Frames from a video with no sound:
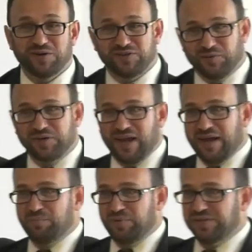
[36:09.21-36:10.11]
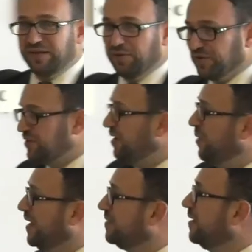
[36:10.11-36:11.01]
So we're going to present those in a
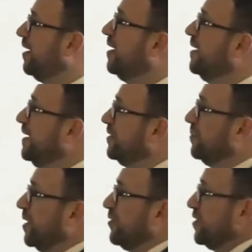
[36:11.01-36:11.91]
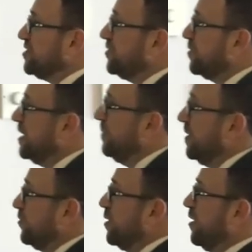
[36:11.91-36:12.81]
minute later. But those to keep
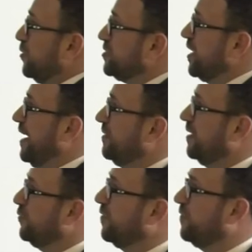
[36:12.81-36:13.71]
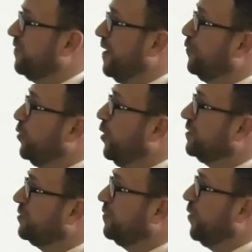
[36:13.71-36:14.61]
it with those 8 that we
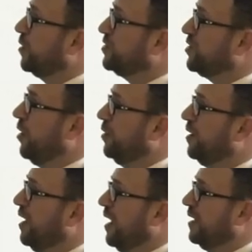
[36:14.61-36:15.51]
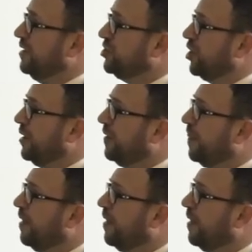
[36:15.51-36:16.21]
wanted to focus on initially.